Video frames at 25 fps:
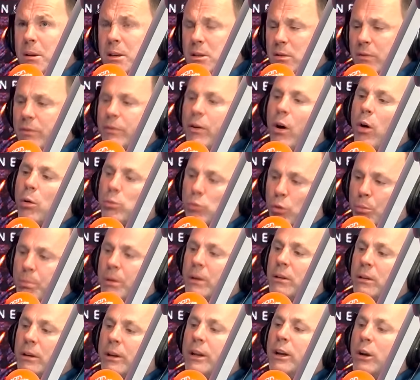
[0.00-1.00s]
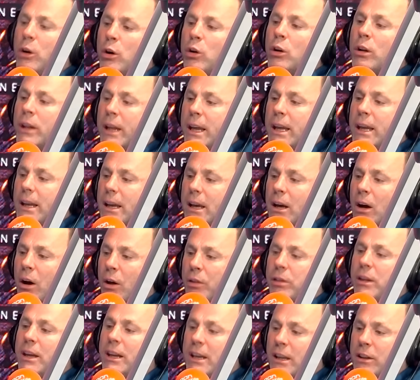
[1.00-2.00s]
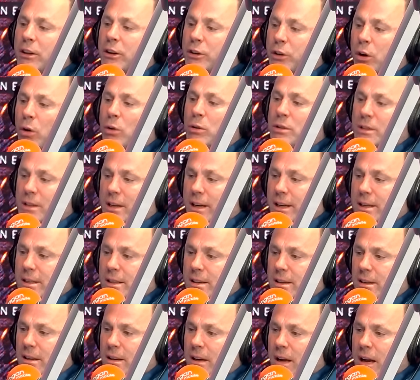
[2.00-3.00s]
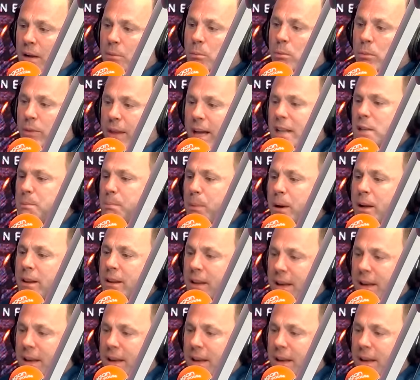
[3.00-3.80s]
going to be some vulnerability early, I think, in the Dogs season. And that's